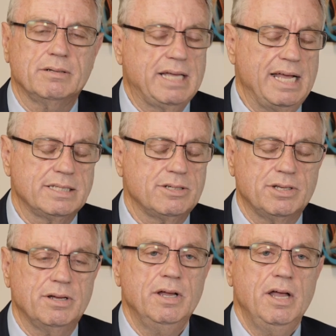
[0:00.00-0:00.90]
cancer
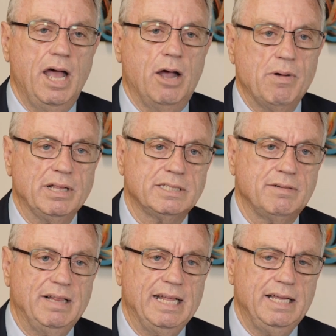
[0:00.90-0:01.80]
at a
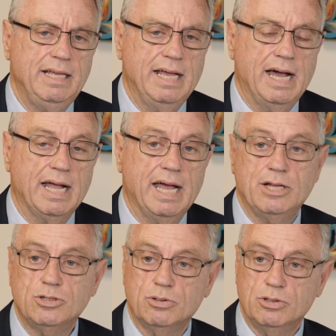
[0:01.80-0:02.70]
relatively young
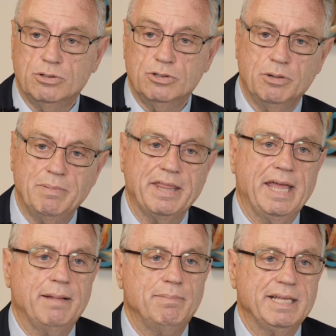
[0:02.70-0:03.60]
age, or your mother
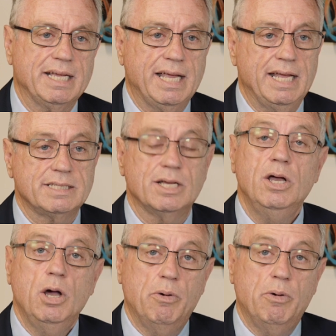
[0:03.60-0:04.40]
had bladder cancer,